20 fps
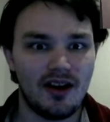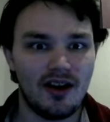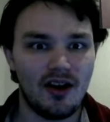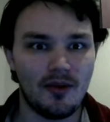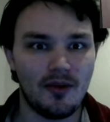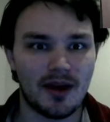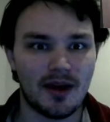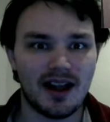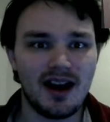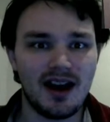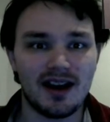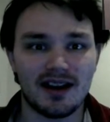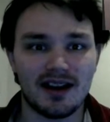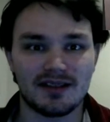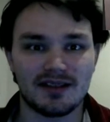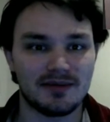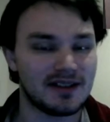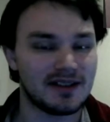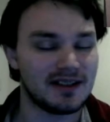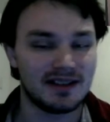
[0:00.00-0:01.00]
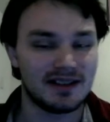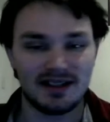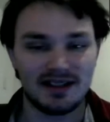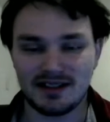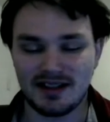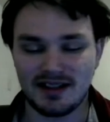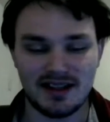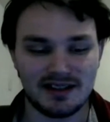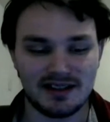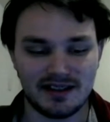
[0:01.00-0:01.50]
Oh my god, and
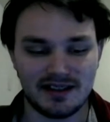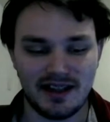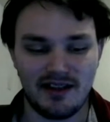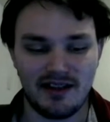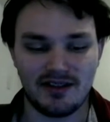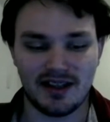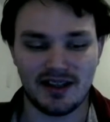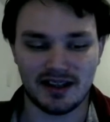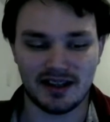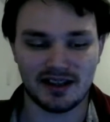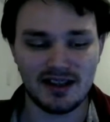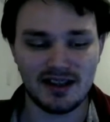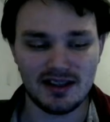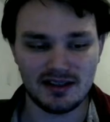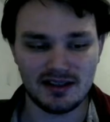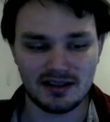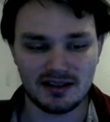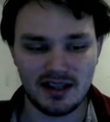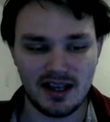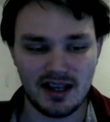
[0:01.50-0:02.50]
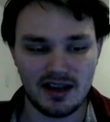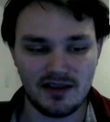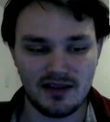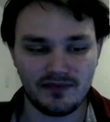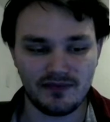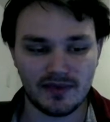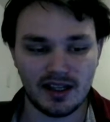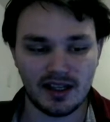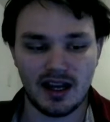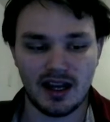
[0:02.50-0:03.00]
everything like this, and